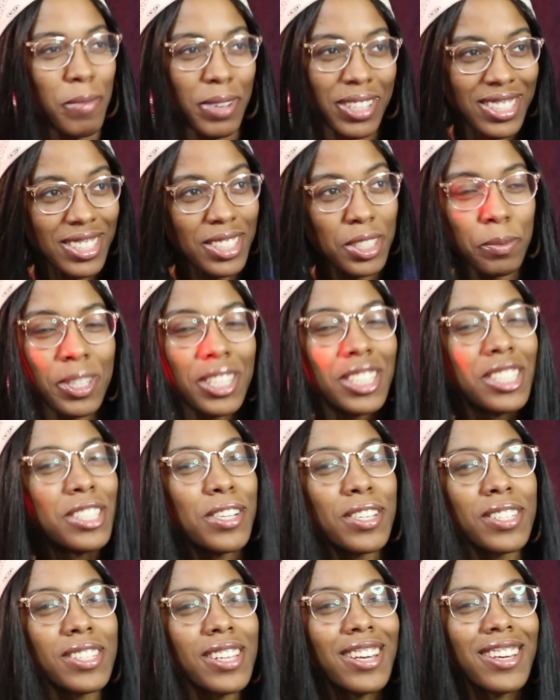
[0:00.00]
messaged me and she
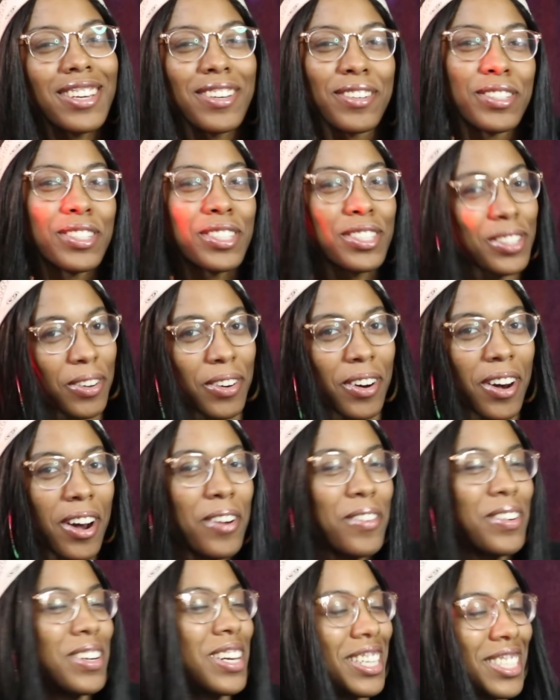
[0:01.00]
was like, it was so
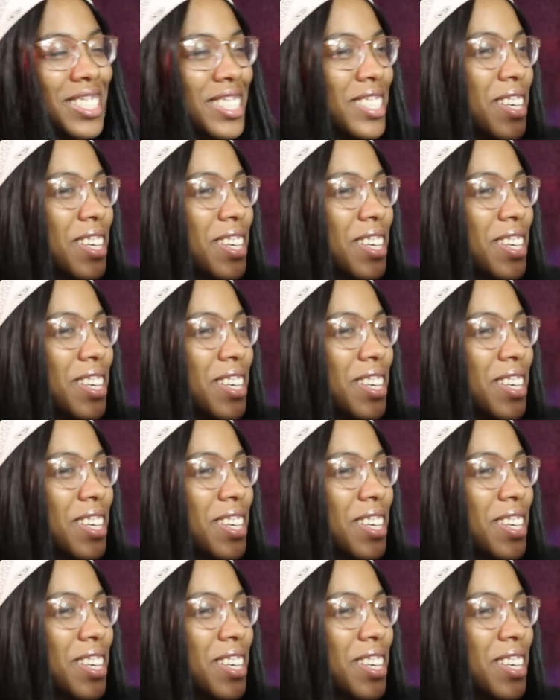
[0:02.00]
hot when you had to